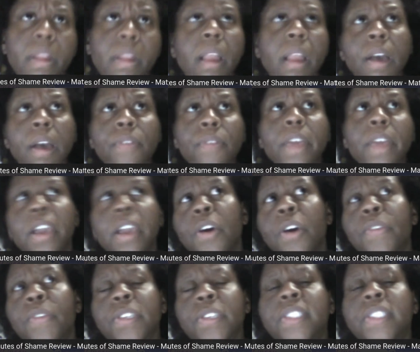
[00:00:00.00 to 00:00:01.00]
of like
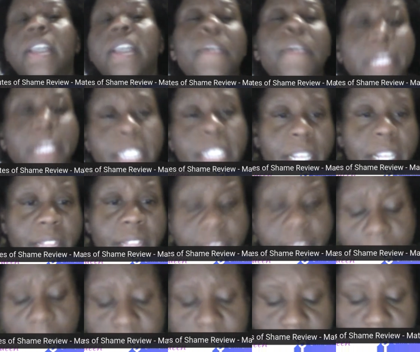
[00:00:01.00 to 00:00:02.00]
over
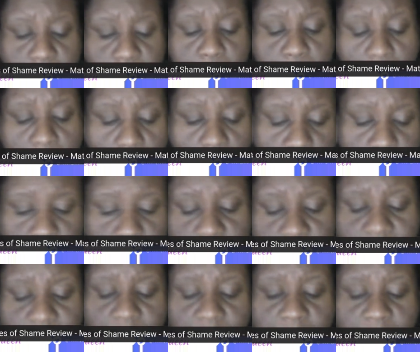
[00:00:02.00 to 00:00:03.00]
17,000 bottles of
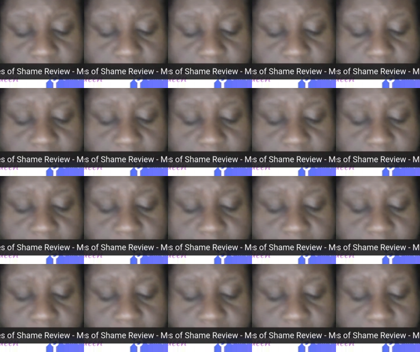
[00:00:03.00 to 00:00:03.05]
hand